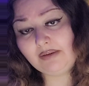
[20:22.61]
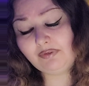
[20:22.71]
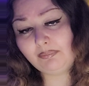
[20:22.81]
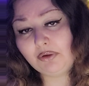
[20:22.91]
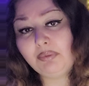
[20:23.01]

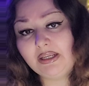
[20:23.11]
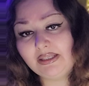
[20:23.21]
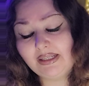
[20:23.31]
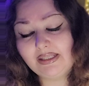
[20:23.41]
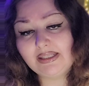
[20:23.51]
from you being
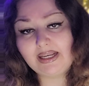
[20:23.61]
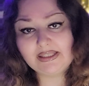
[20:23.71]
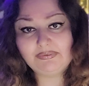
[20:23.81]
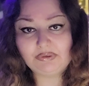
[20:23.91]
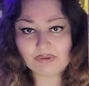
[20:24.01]

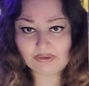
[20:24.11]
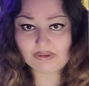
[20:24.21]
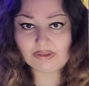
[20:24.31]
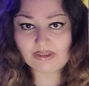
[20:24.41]
successful.